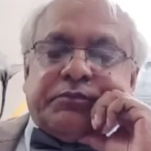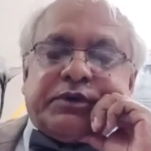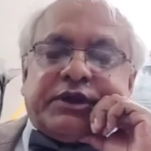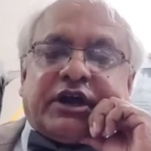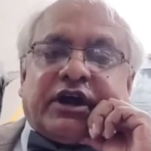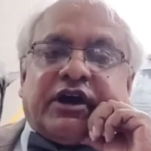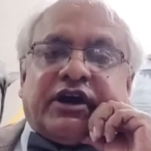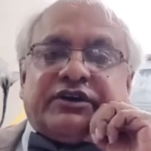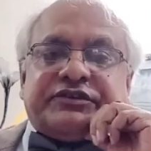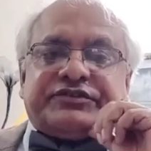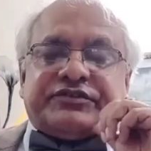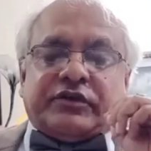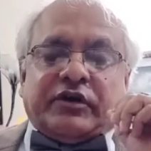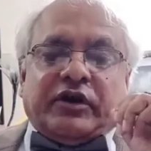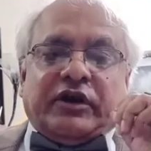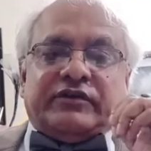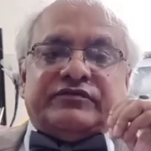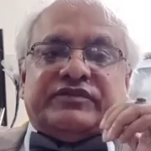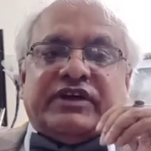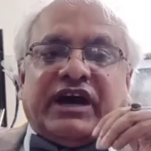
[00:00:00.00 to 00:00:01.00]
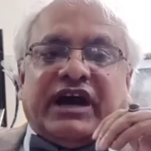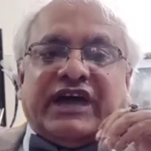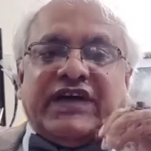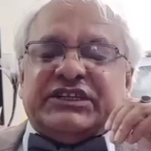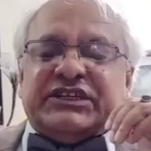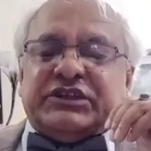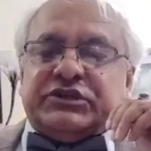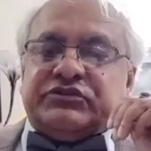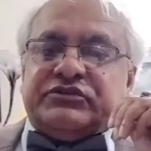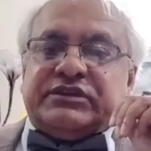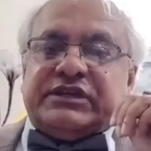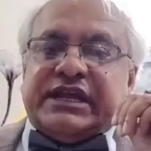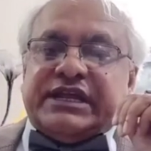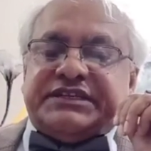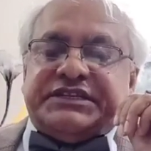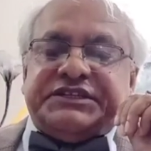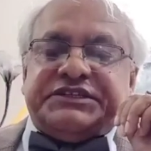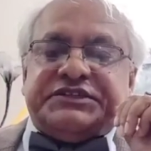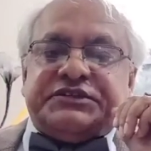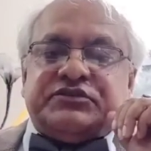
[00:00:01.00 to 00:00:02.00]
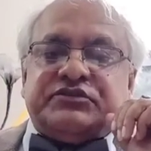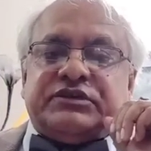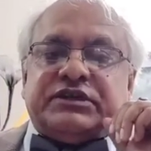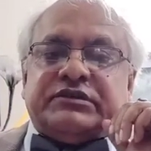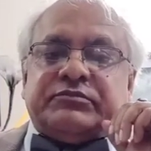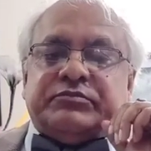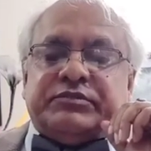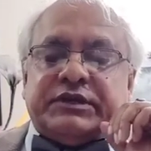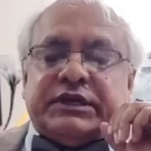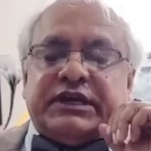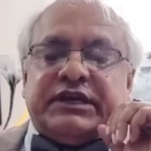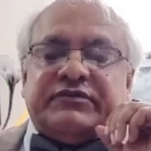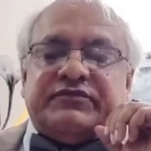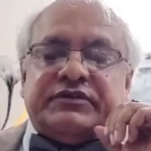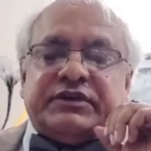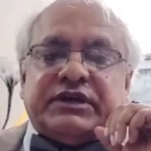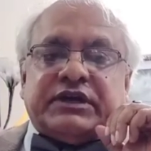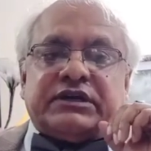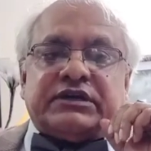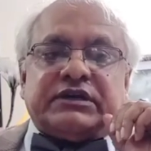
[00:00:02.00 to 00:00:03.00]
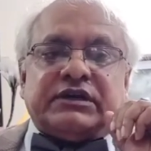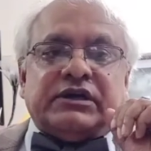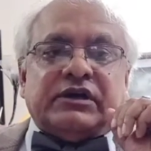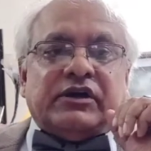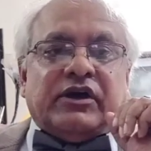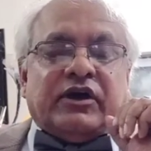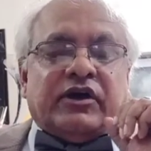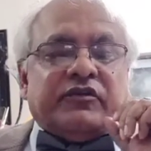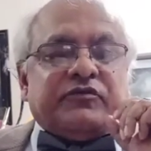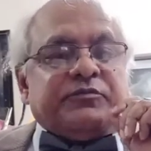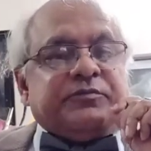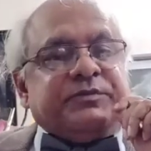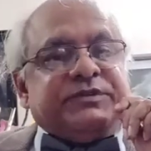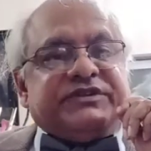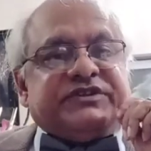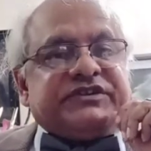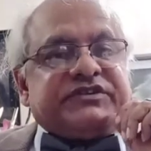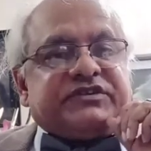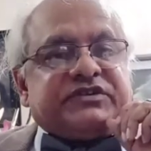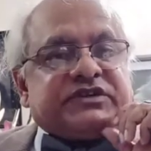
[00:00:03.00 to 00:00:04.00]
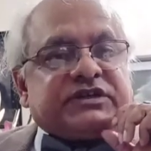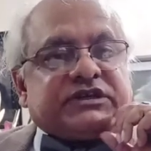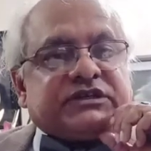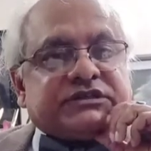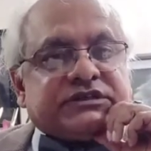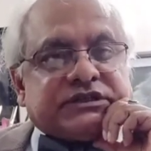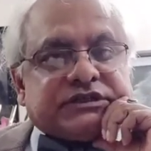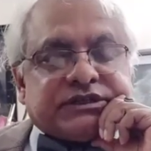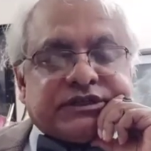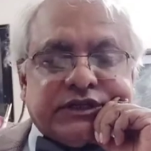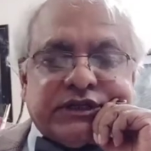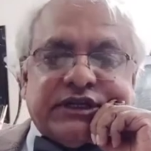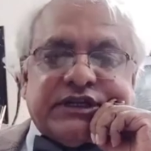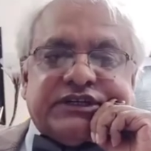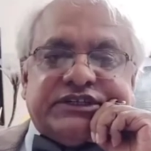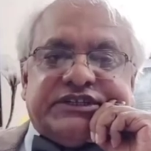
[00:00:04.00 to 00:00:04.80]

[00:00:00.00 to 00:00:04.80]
because of the unusual attitude and behavior of Mrs. Stratton.